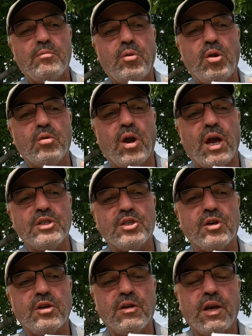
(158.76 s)

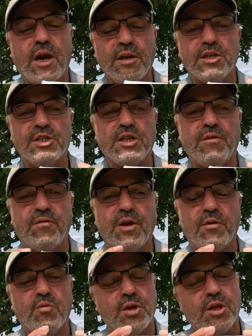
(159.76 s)
polarizer how you see
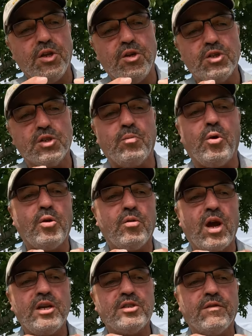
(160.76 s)
fit. What do you use a
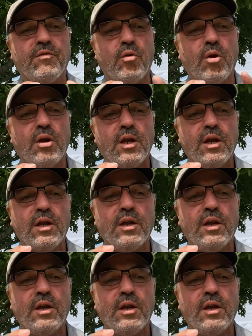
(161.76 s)
polarizer for?